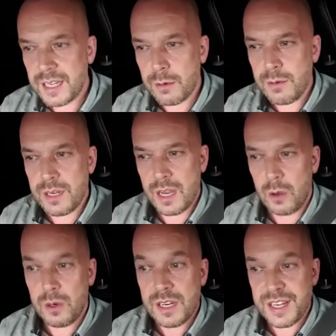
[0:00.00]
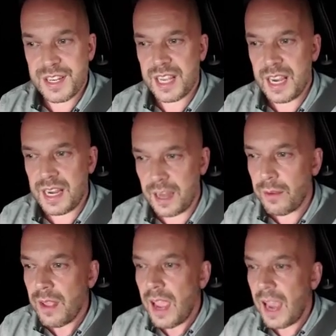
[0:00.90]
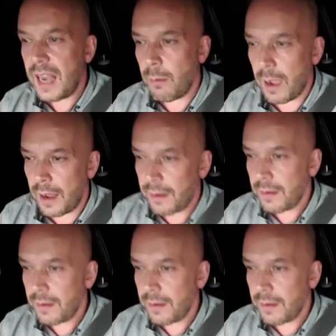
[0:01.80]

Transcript: don't know. Does he know? Anyway,